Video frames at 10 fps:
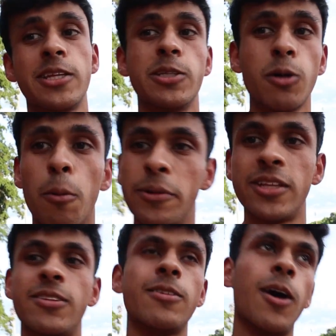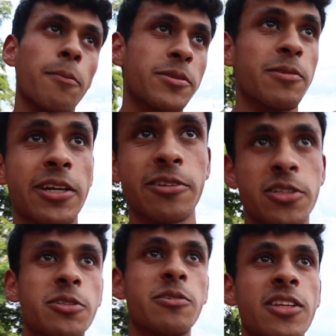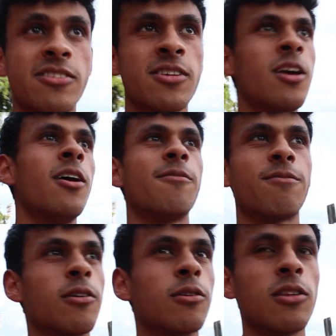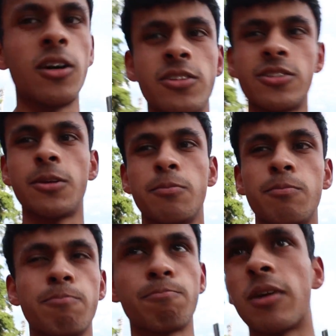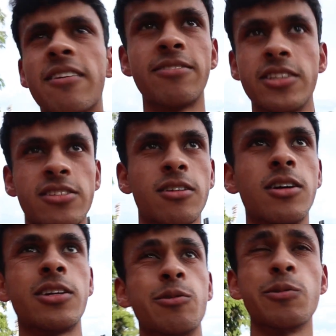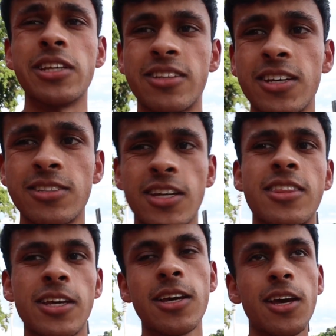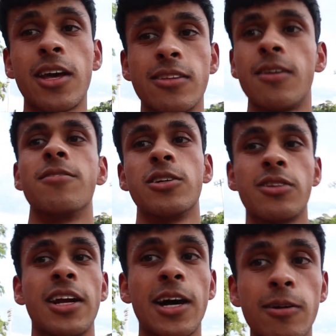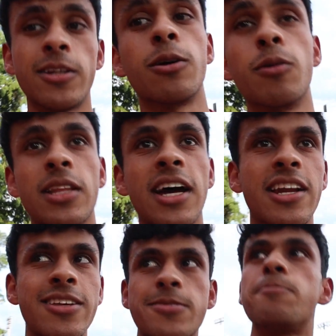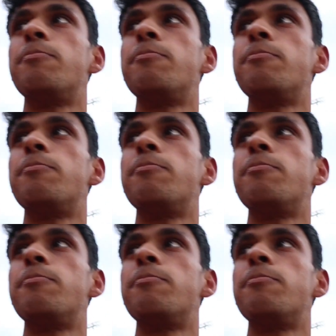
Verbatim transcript: But they do open it up to regular students for lunch and breakfast on weekdays, I think. Yeah, definitely try it out and know where that is.